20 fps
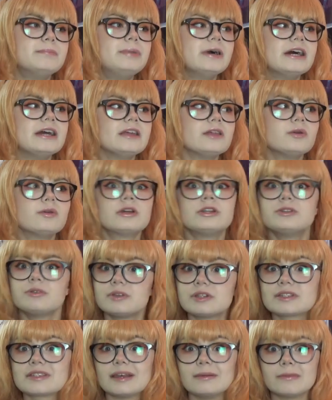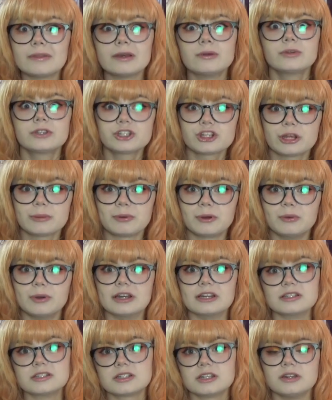but you can do the same thing with cheaper
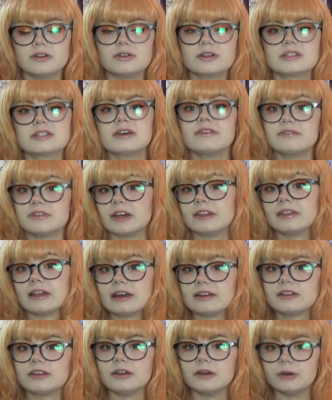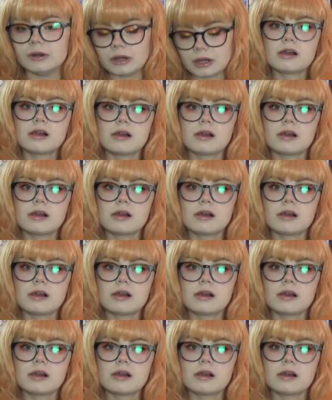wigs too, because I've done that too.